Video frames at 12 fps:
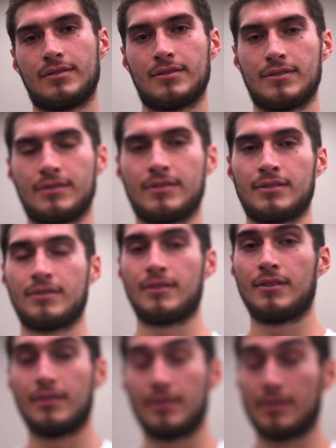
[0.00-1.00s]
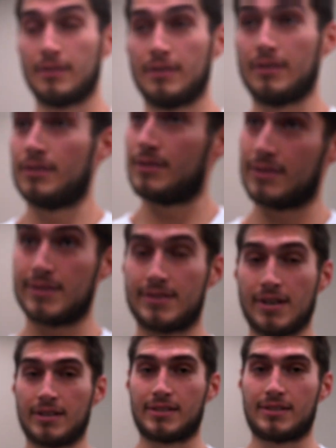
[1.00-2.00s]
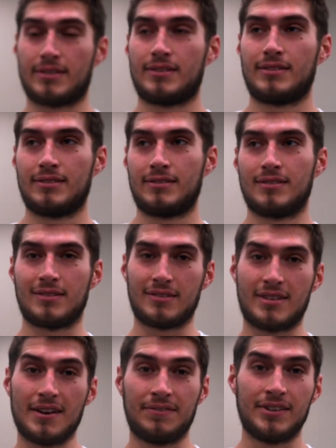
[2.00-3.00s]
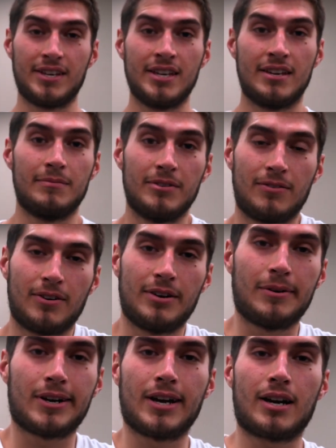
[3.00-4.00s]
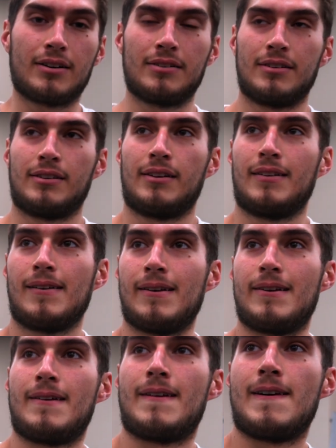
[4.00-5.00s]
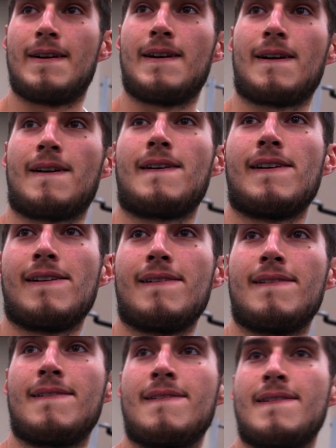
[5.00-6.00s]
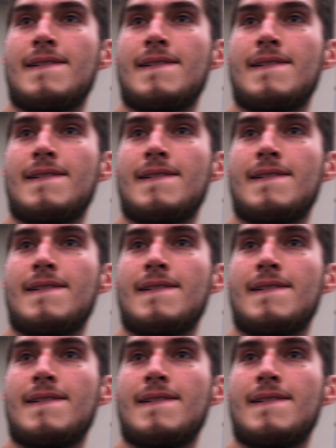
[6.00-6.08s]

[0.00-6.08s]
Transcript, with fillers: little bit of a fast. We're, Sucks. Yeah, we're about definitely to definitely eat before you work out. Yes, sir. We're about to go get some food after some